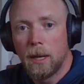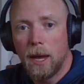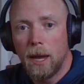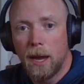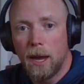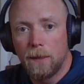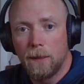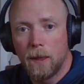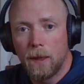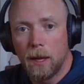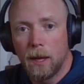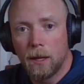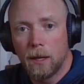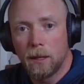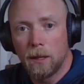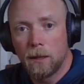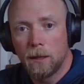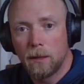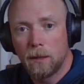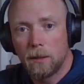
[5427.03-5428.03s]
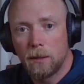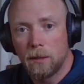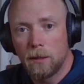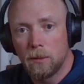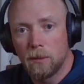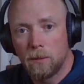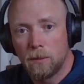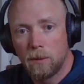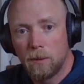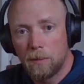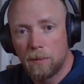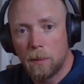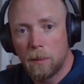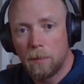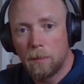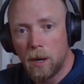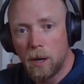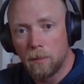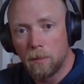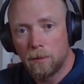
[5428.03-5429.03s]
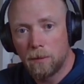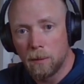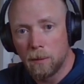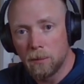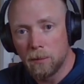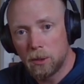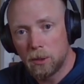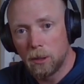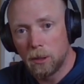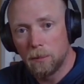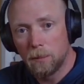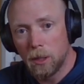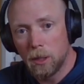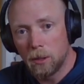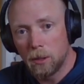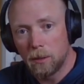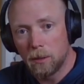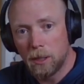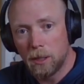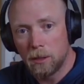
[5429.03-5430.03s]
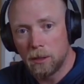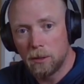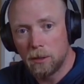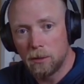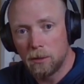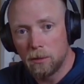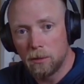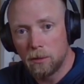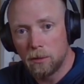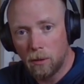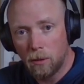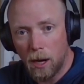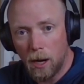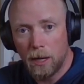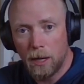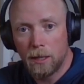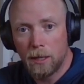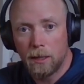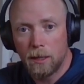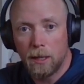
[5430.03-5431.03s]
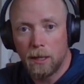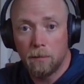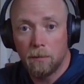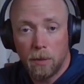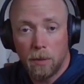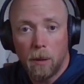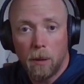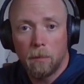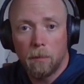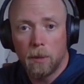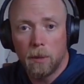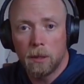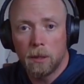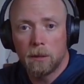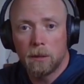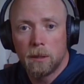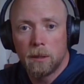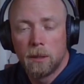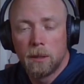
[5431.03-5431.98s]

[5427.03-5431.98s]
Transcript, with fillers: and then you flip the pump from stir mode into grind and pump mode.